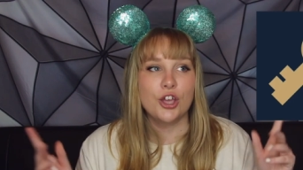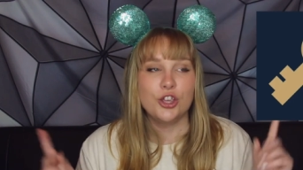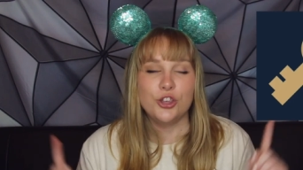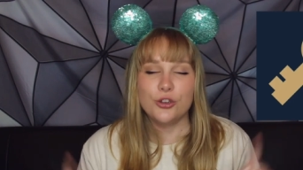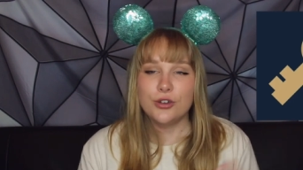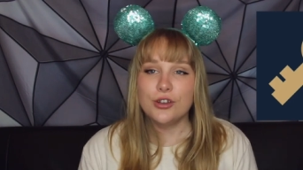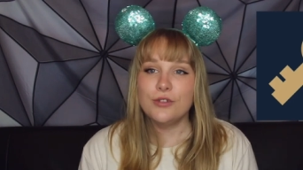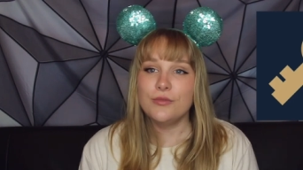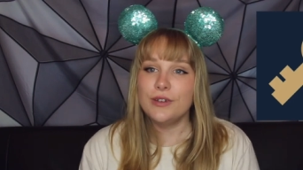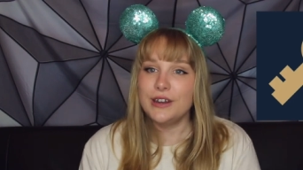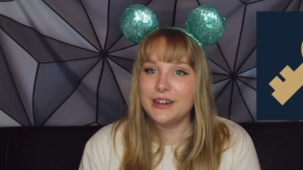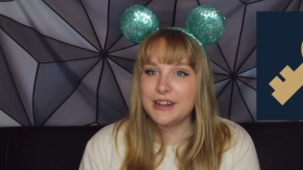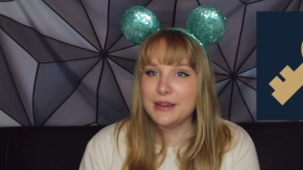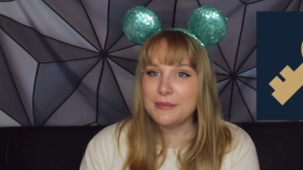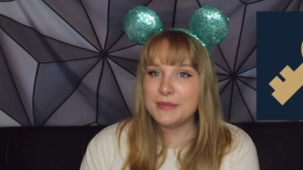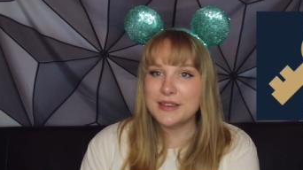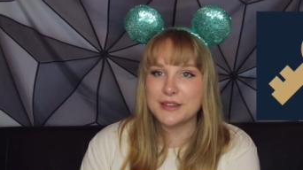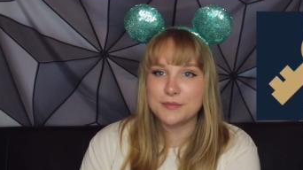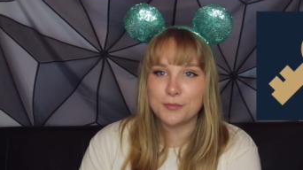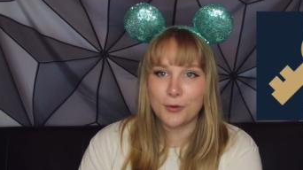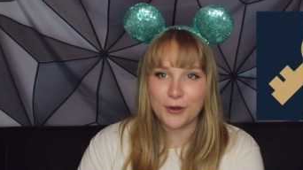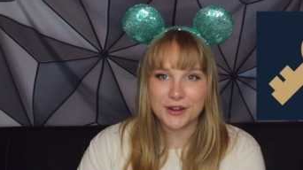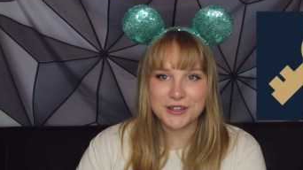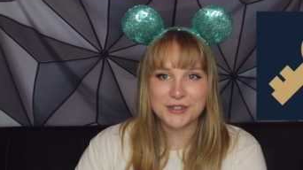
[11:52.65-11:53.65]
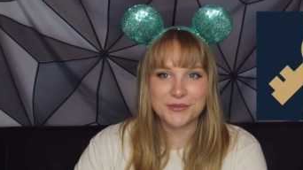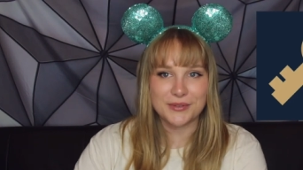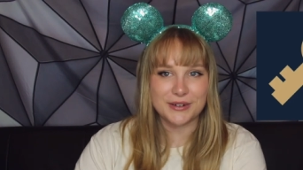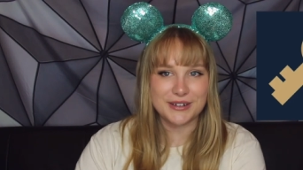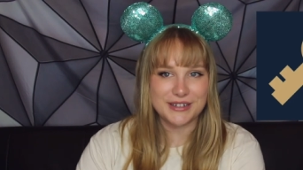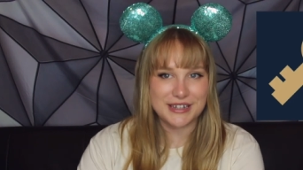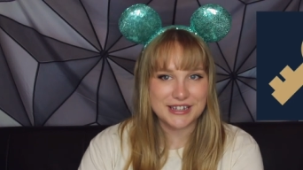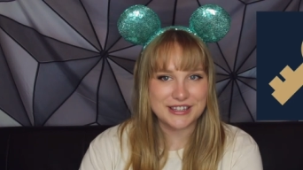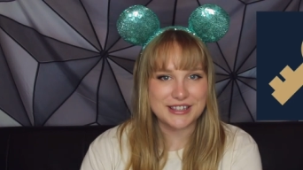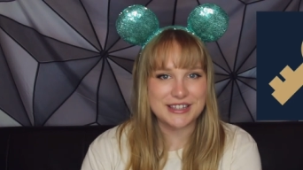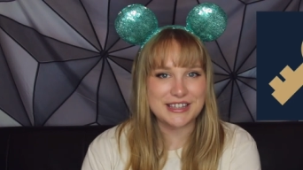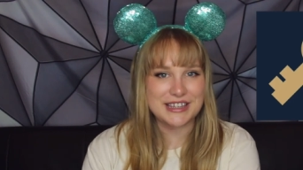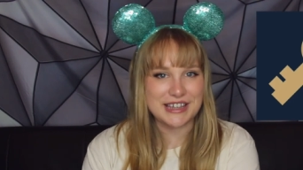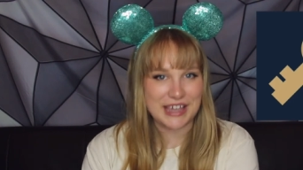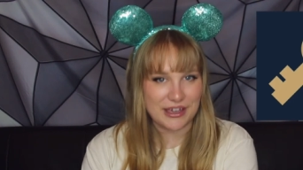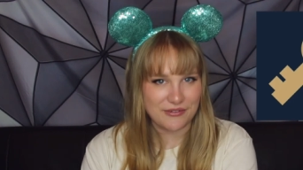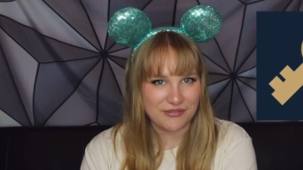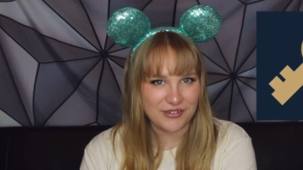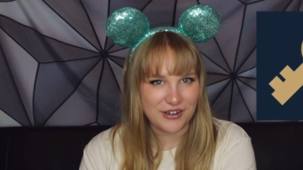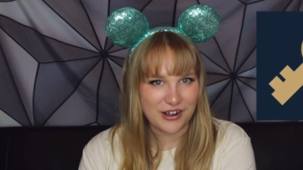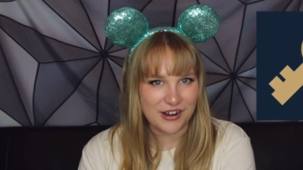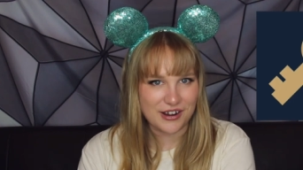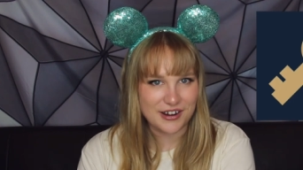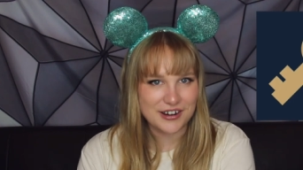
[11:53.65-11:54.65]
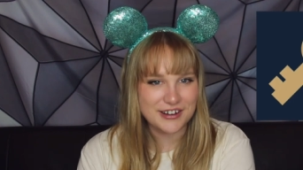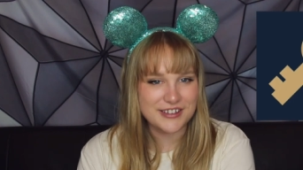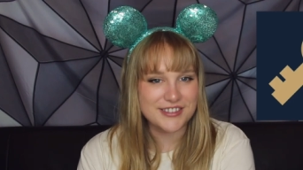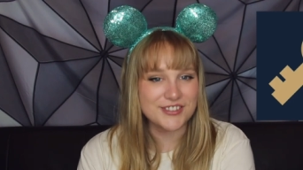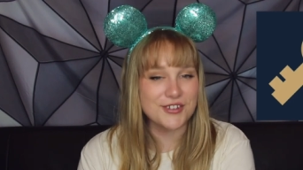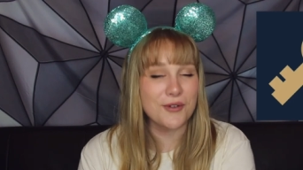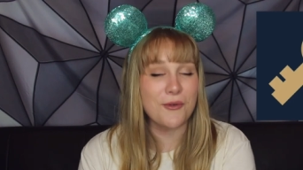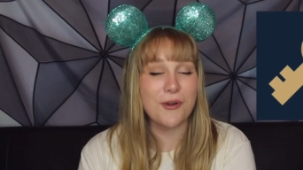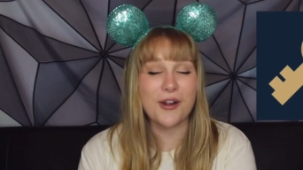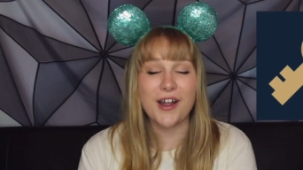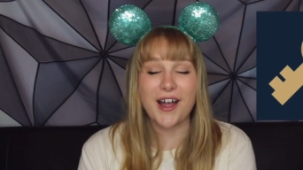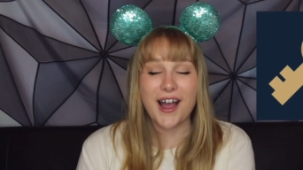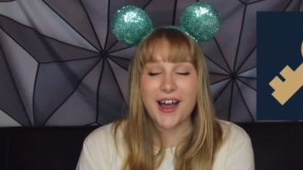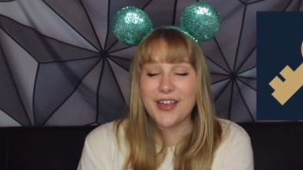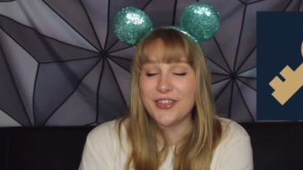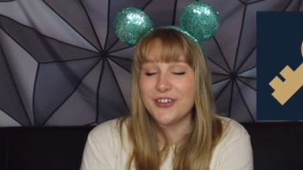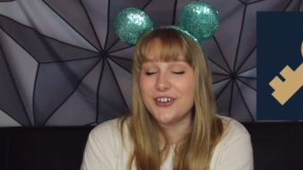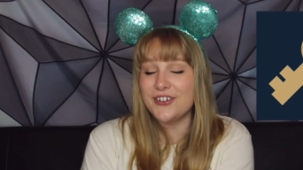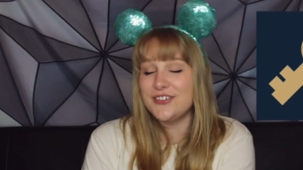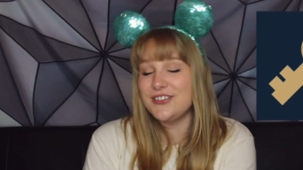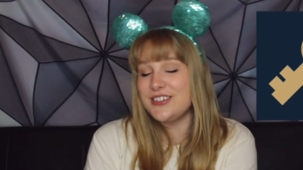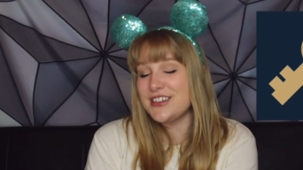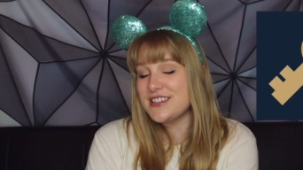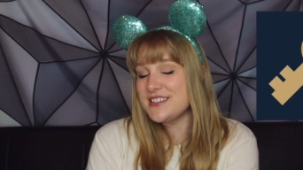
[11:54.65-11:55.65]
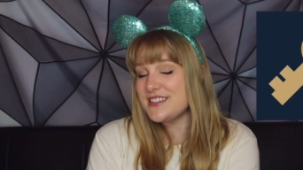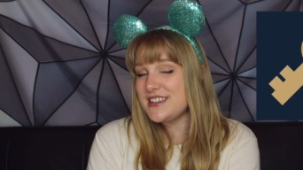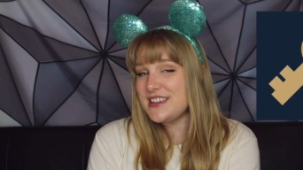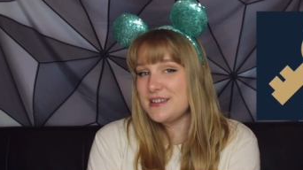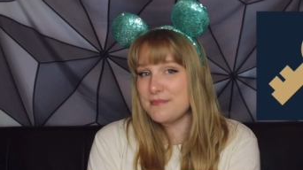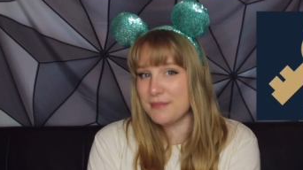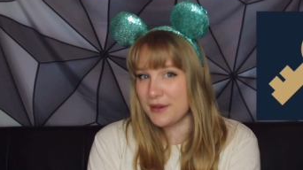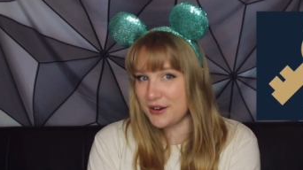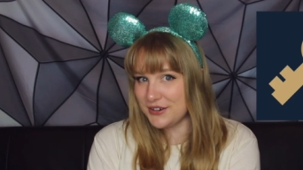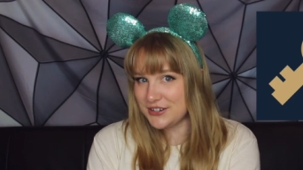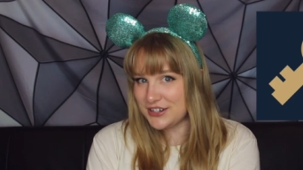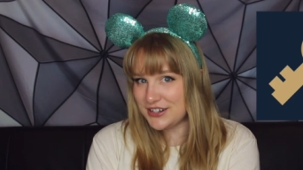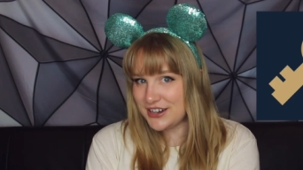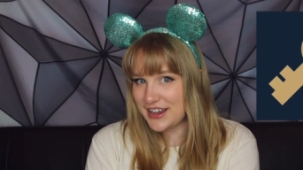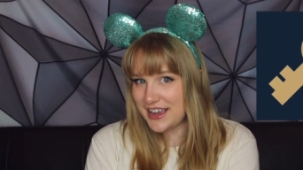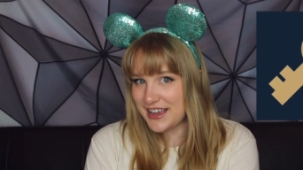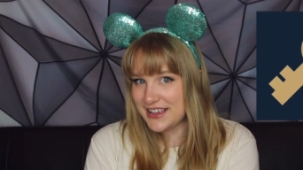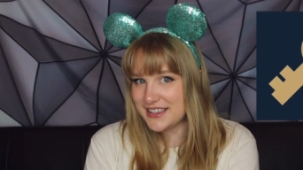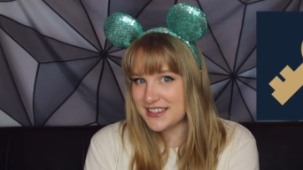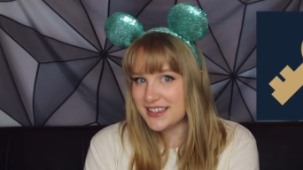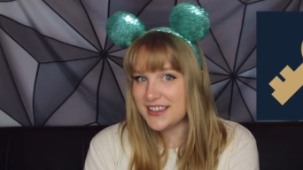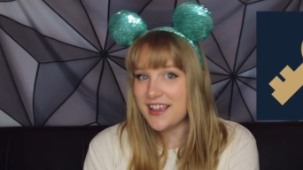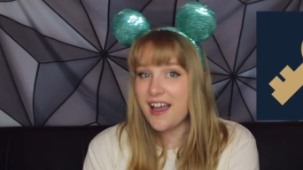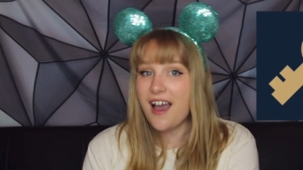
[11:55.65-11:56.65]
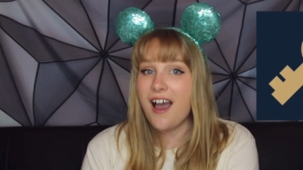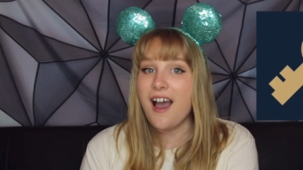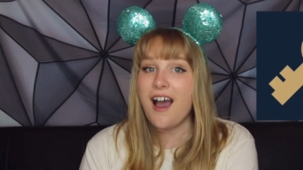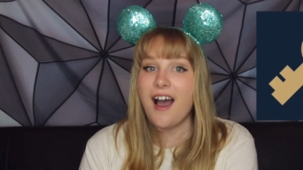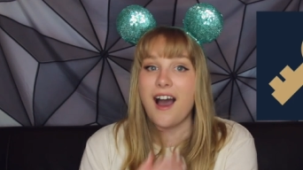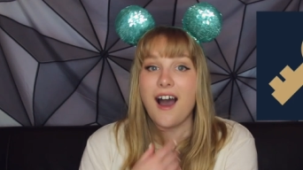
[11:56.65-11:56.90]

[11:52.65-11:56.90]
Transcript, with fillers: You can redeem these points for Disney gift cards or other Disney merchandise.